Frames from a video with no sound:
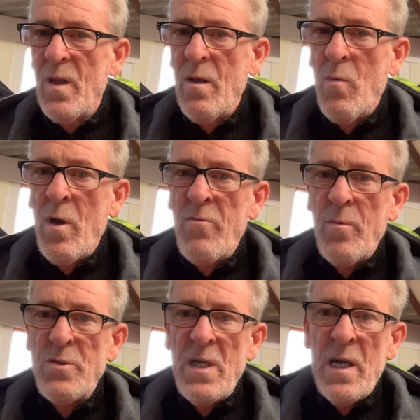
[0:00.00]
Wife
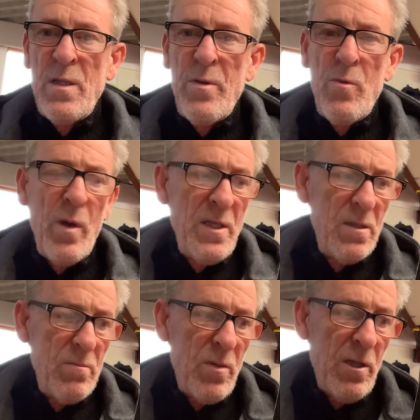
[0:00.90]
obviously carried a bit of weight
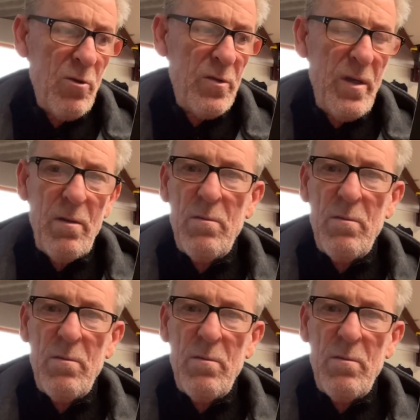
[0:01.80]
by the looks of it.